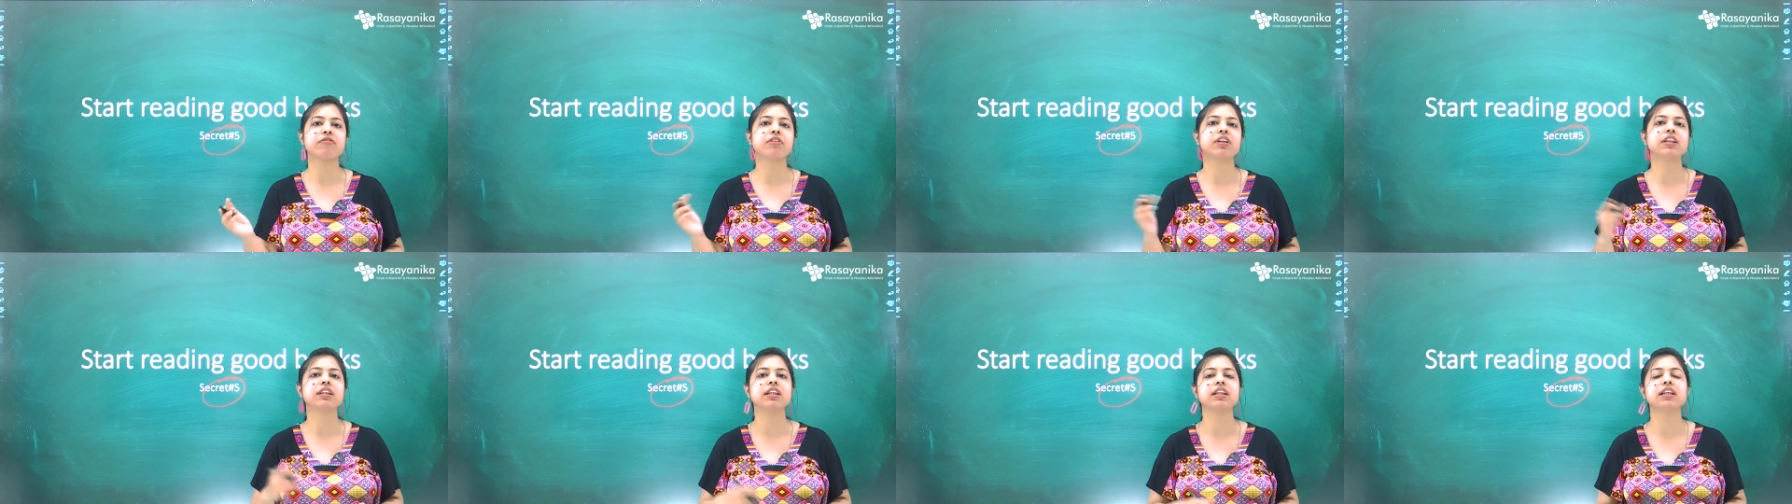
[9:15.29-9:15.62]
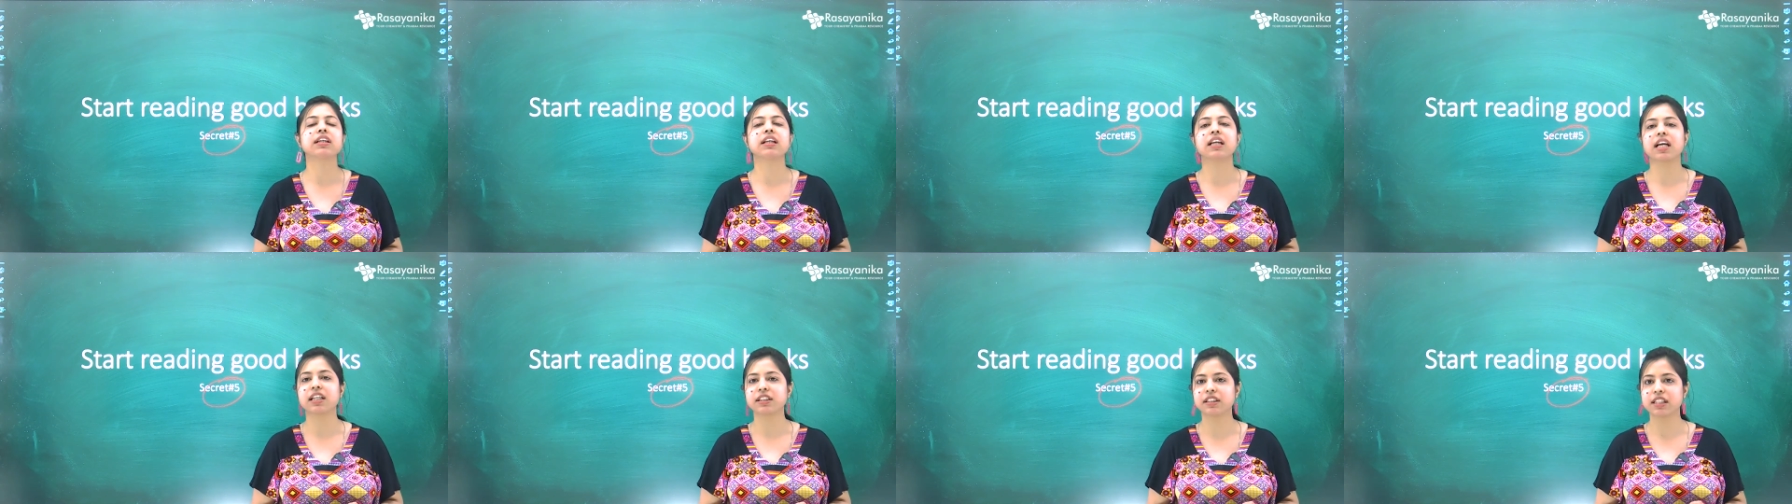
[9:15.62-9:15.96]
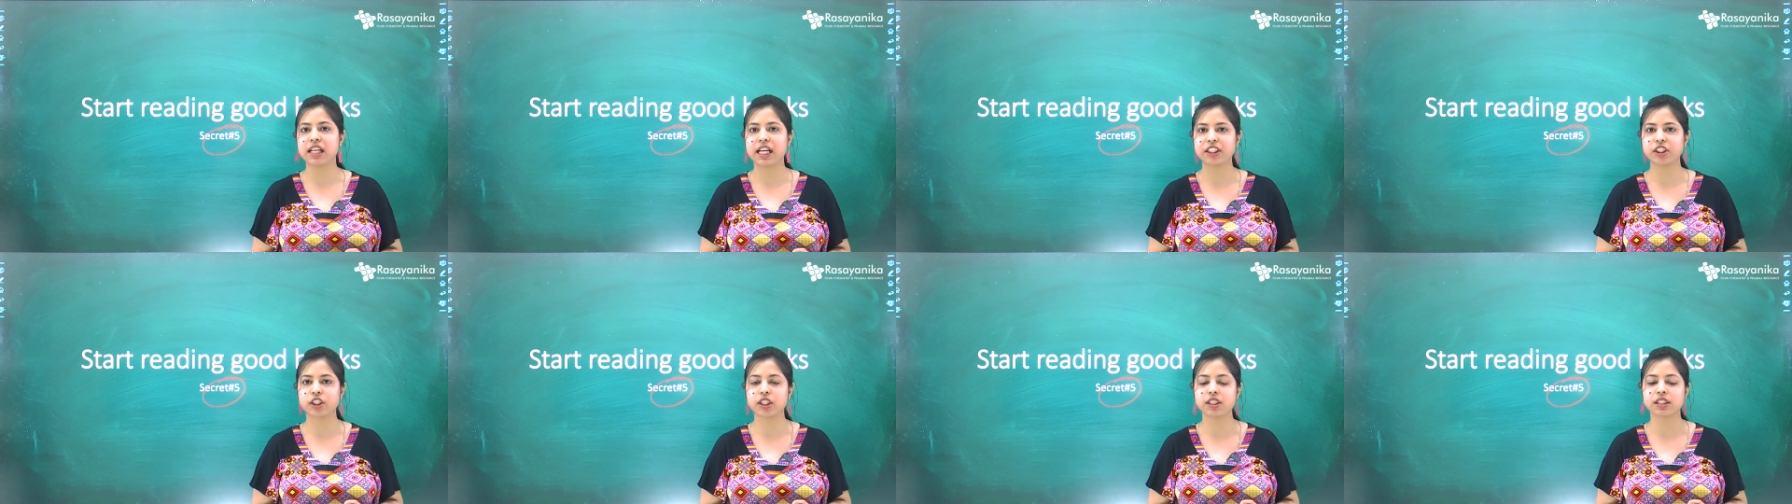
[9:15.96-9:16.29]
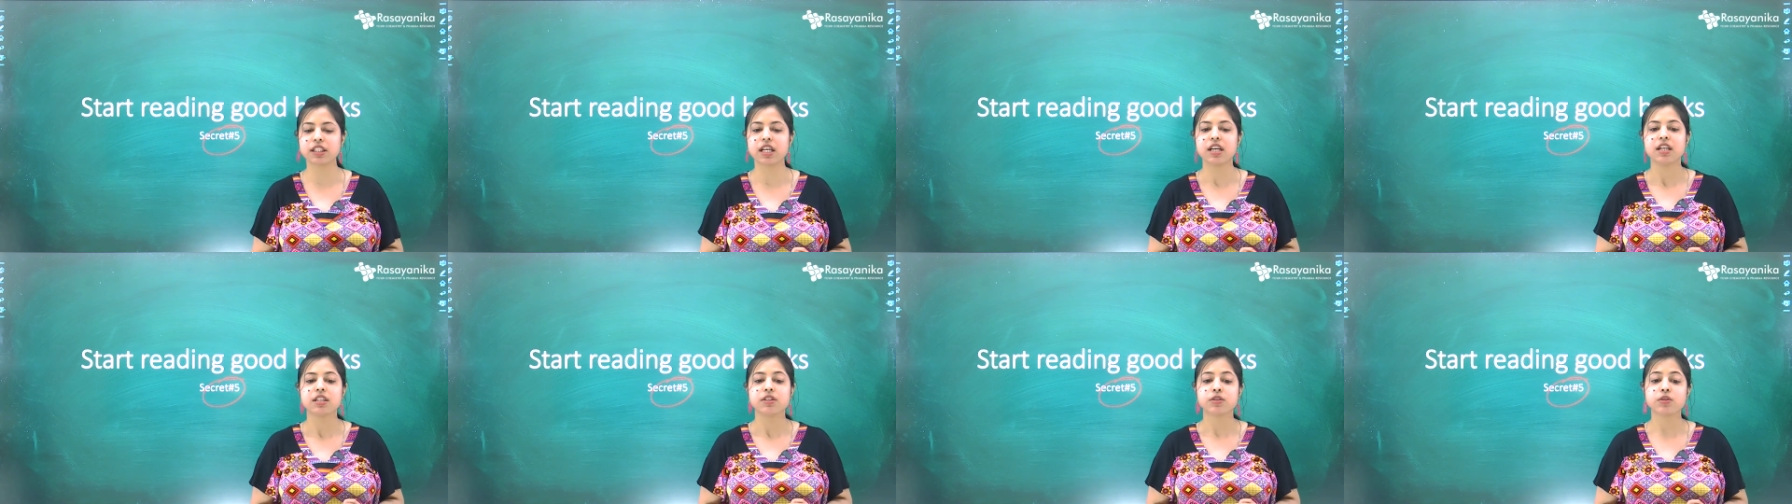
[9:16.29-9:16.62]
everything class
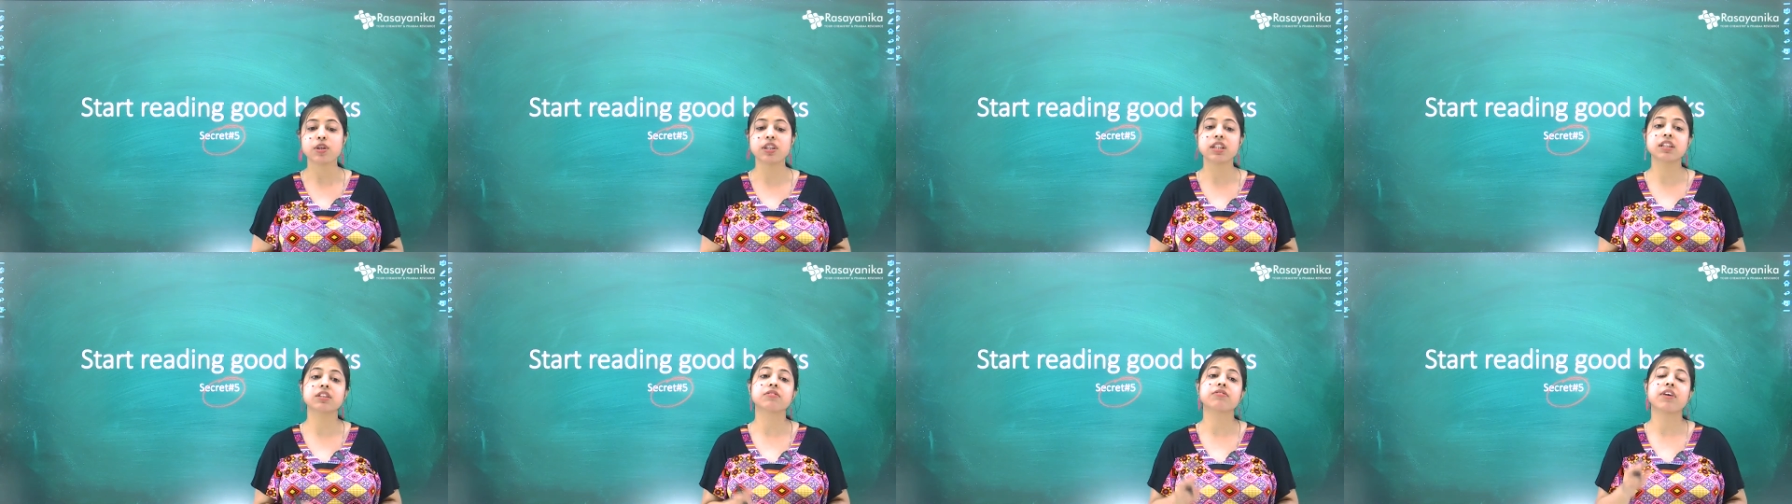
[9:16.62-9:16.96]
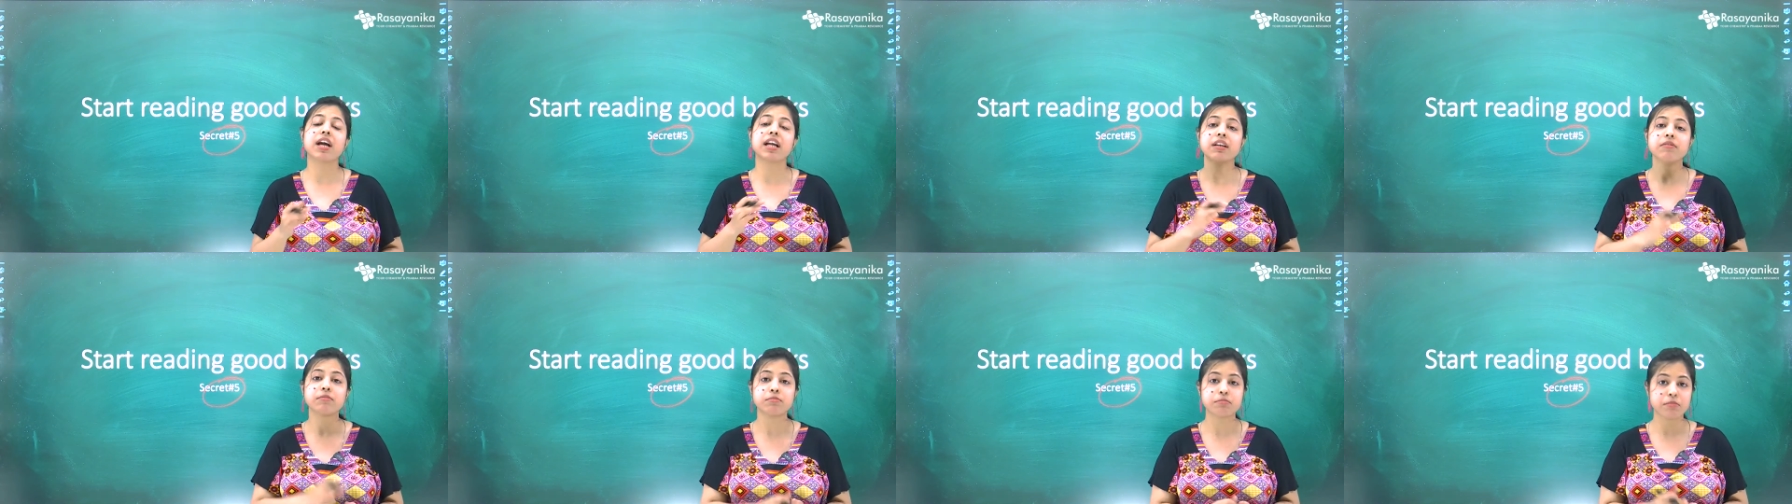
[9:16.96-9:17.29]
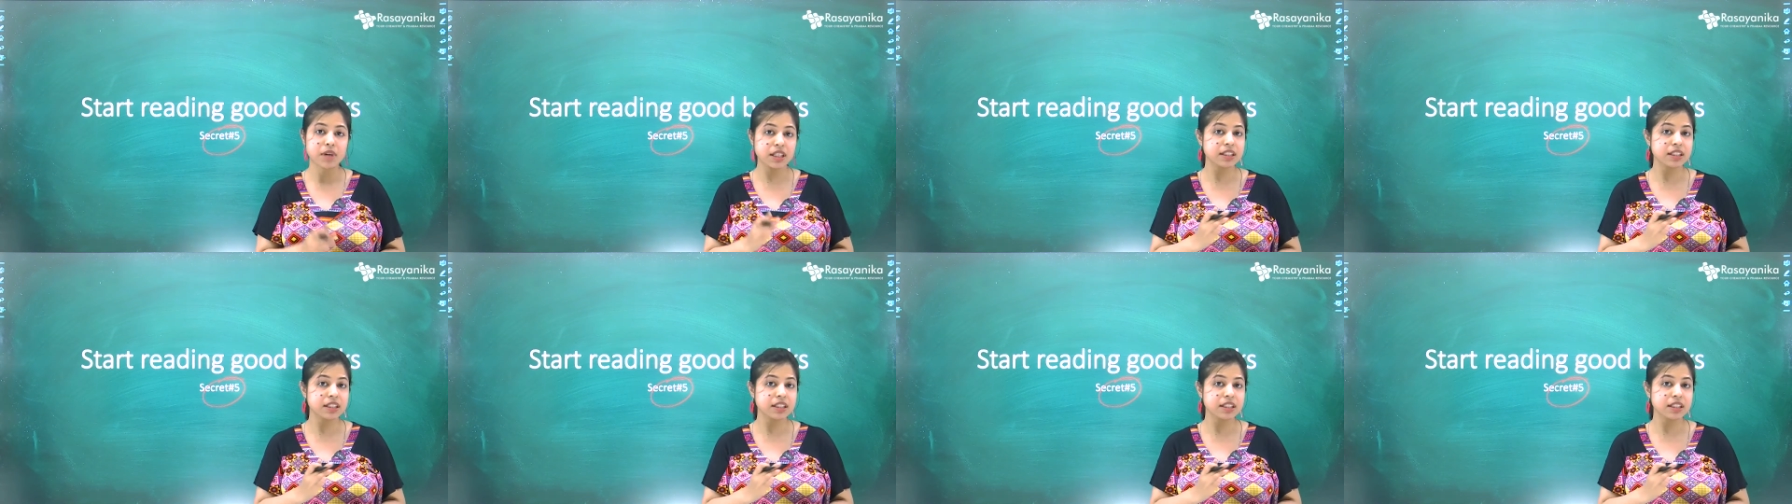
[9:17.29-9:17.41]
lectures so it is very